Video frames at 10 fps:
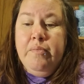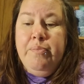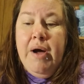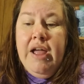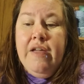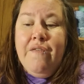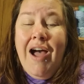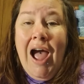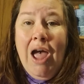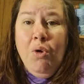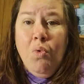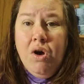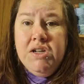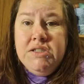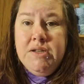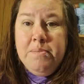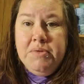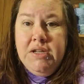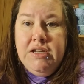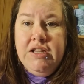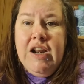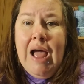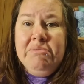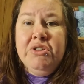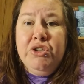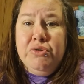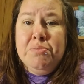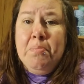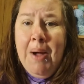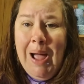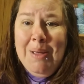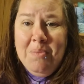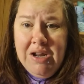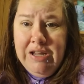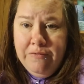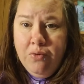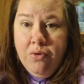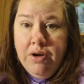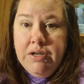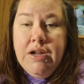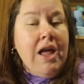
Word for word: but if I want something, then I'm going to use my money for it.